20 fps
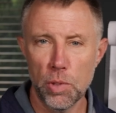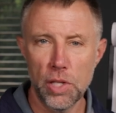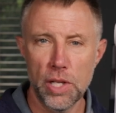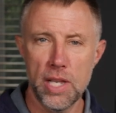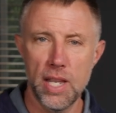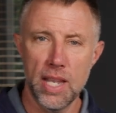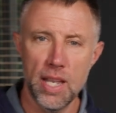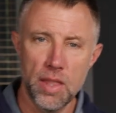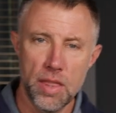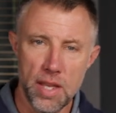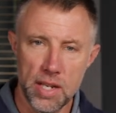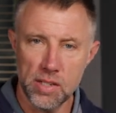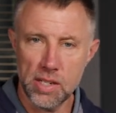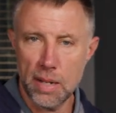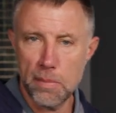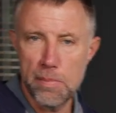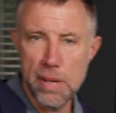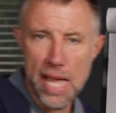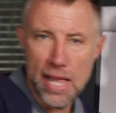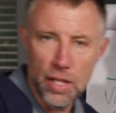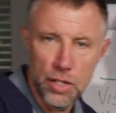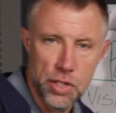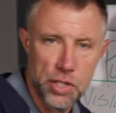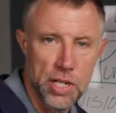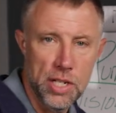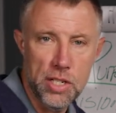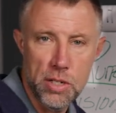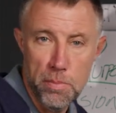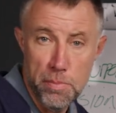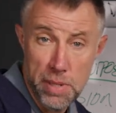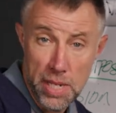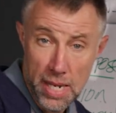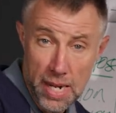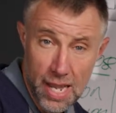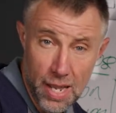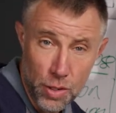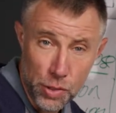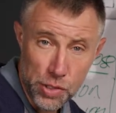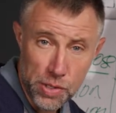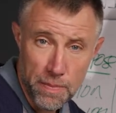we're looking at things like balance sheets and
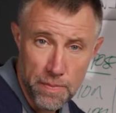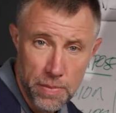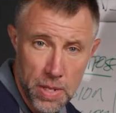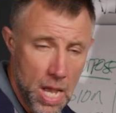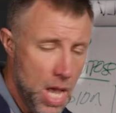P&Ls.